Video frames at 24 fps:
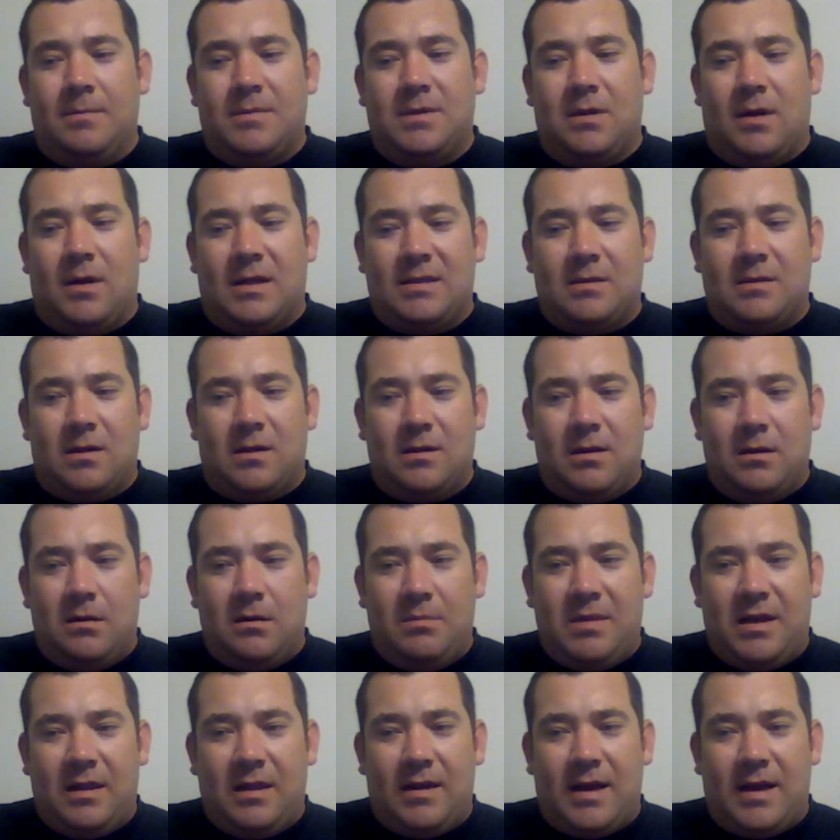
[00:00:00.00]
So I saw a little
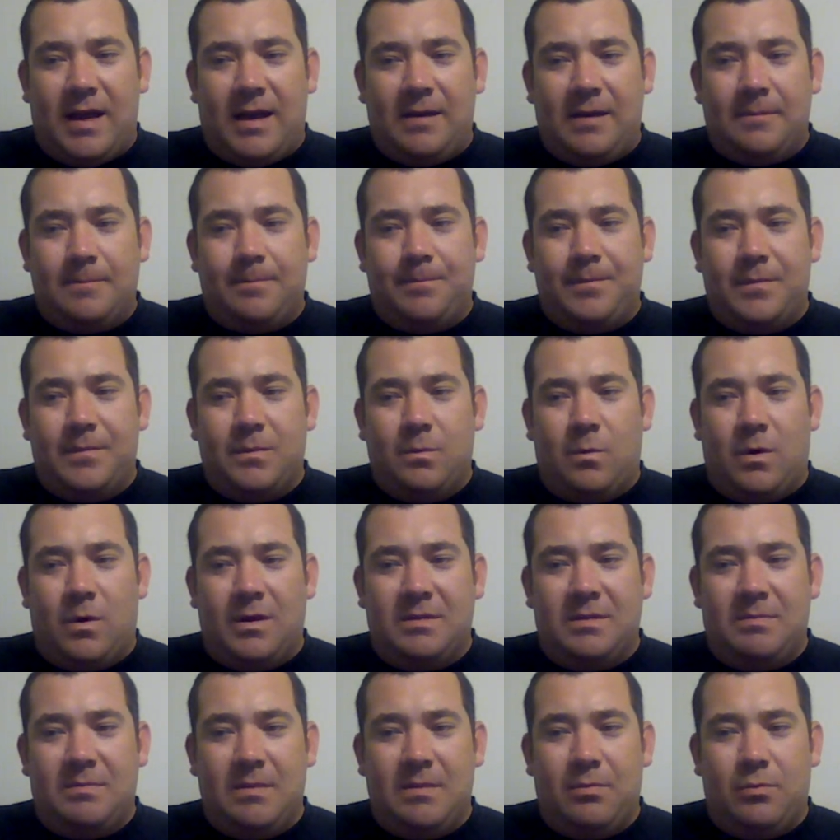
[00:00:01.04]
bit of that while
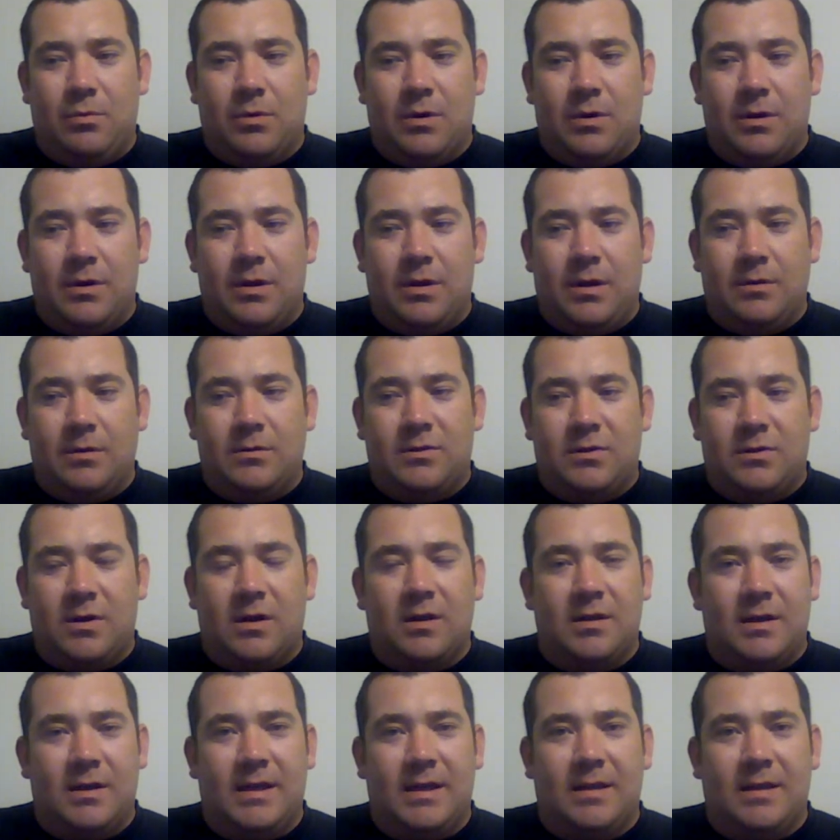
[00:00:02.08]
these people were,
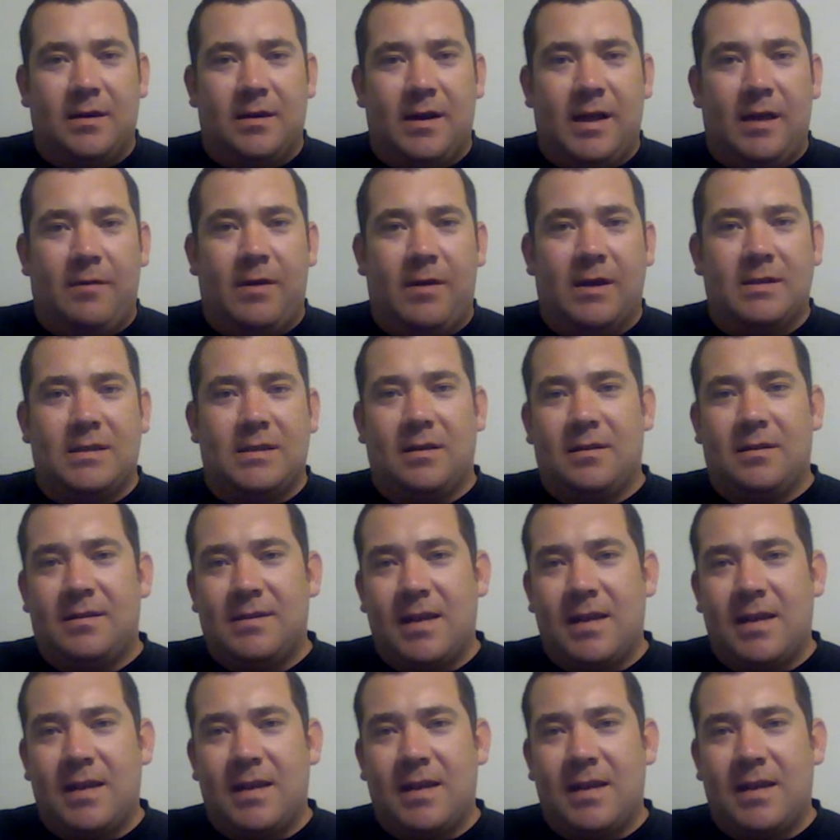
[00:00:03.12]
struggling to get their dead rags out.